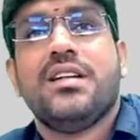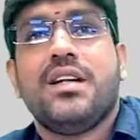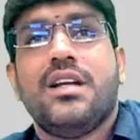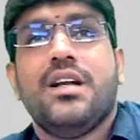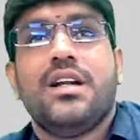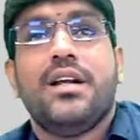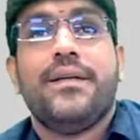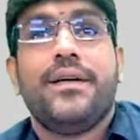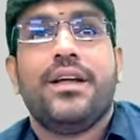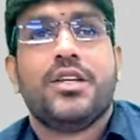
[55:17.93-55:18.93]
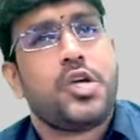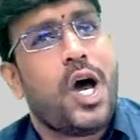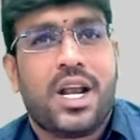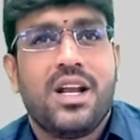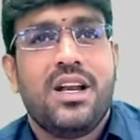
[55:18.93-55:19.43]
Yes.
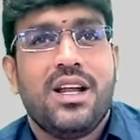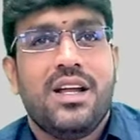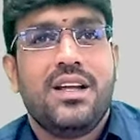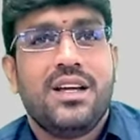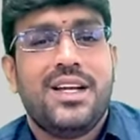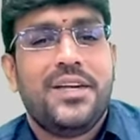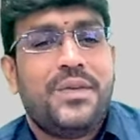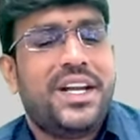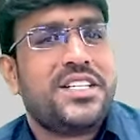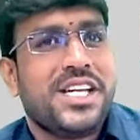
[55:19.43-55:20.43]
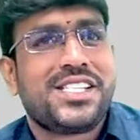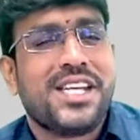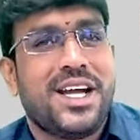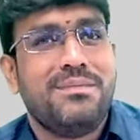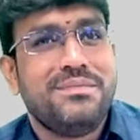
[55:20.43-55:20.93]
Sure? Yes. When did GST
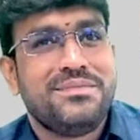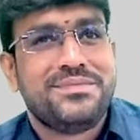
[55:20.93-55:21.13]
come?